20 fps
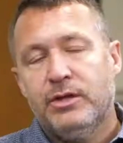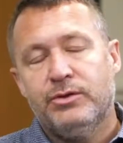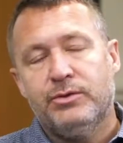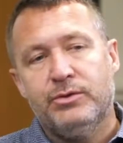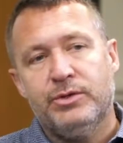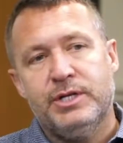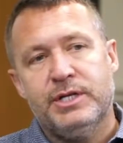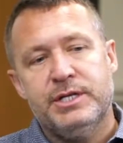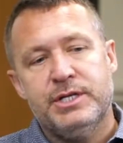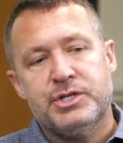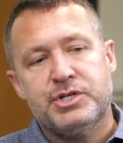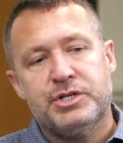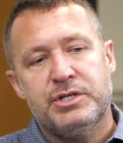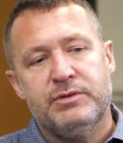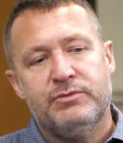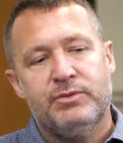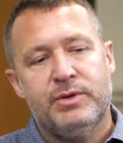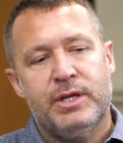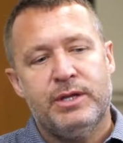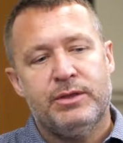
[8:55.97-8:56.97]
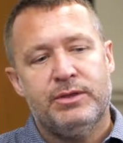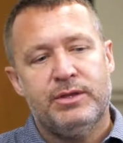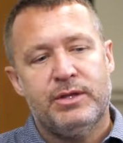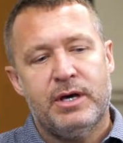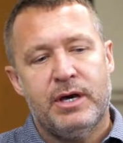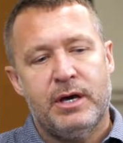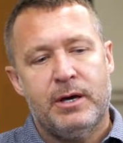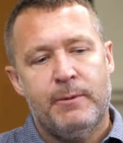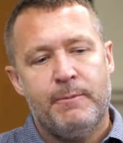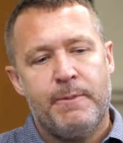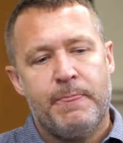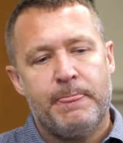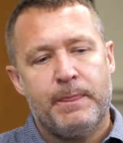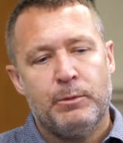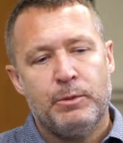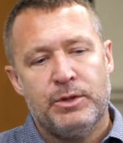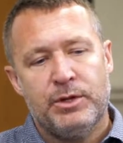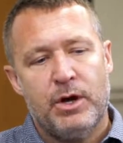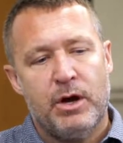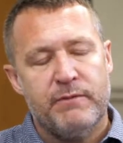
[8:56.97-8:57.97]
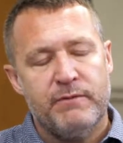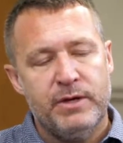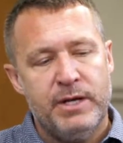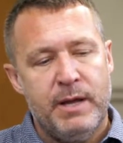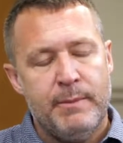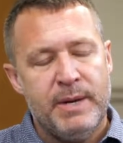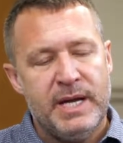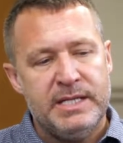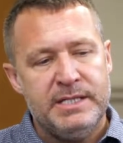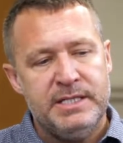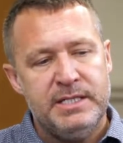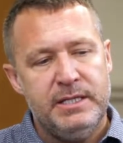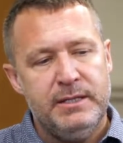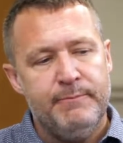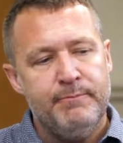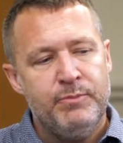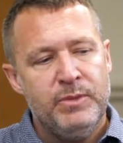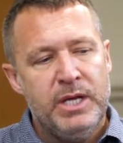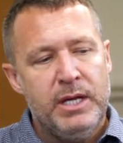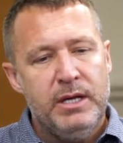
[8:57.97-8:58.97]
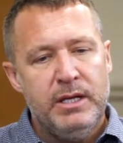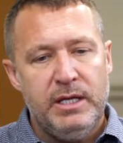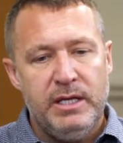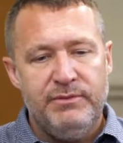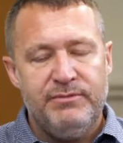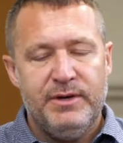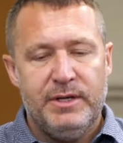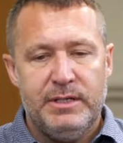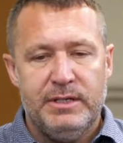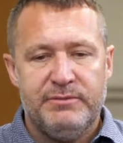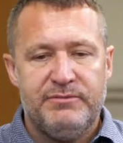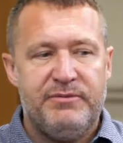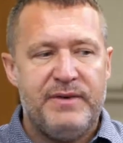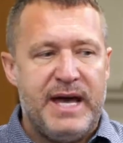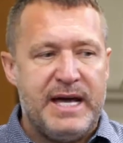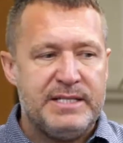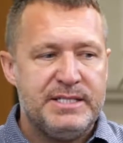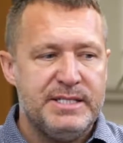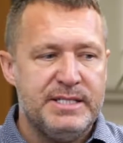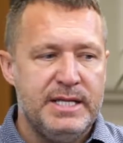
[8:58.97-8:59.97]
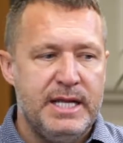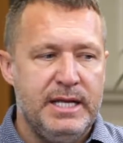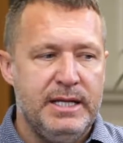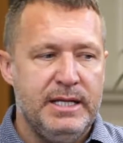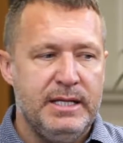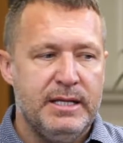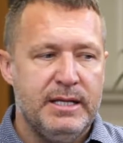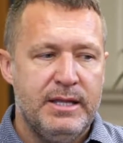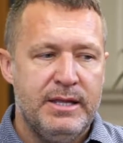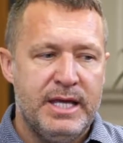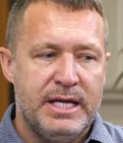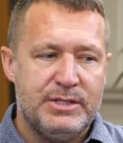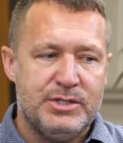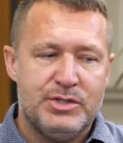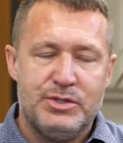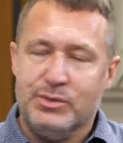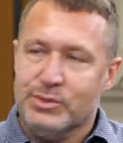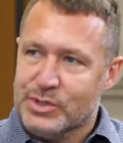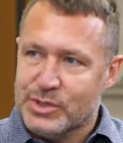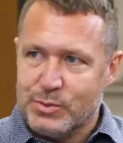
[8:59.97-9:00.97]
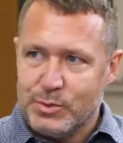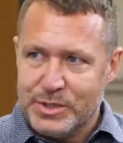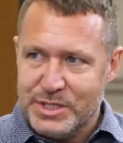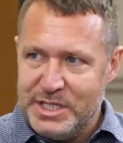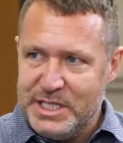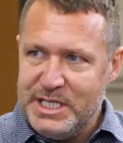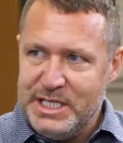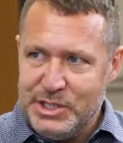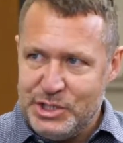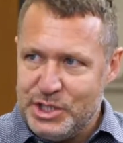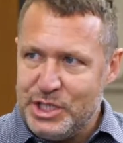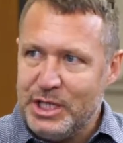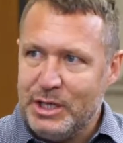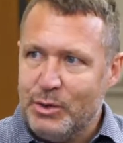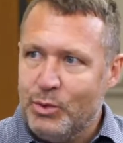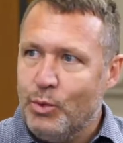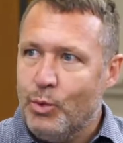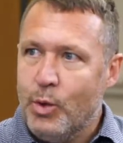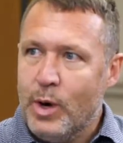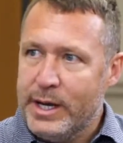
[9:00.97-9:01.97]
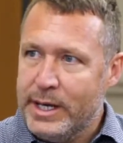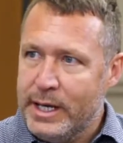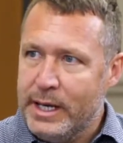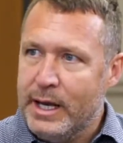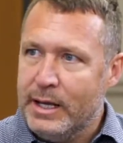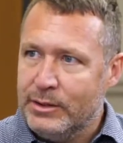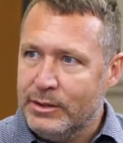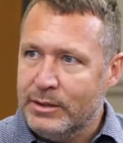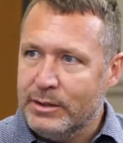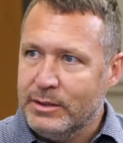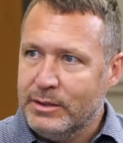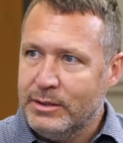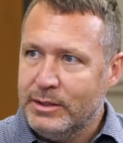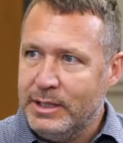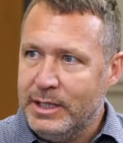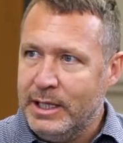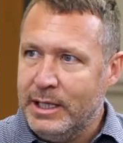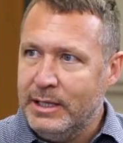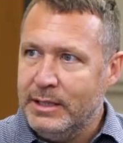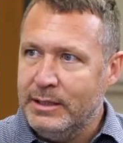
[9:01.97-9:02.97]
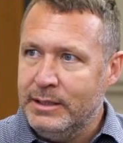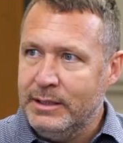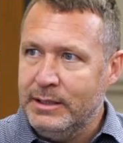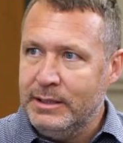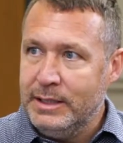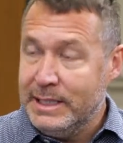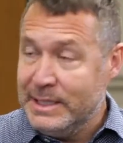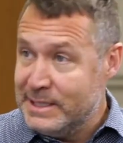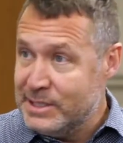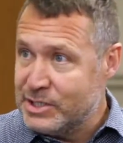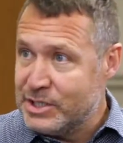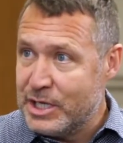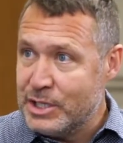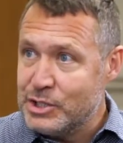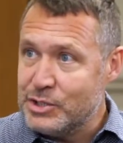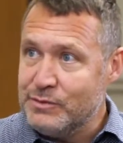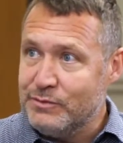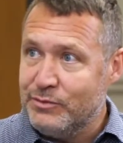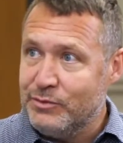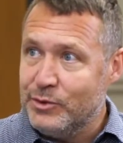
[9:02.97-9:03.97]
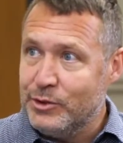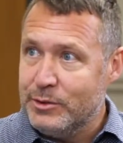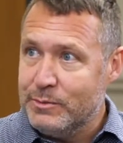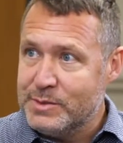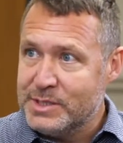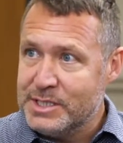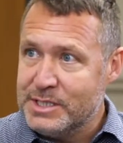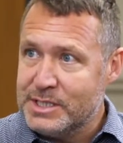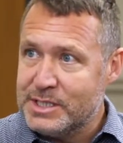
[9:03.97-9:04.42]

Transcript: through the initiative with Harvard and MIT, he found it fascinating that students were teaching one another in discussion forums and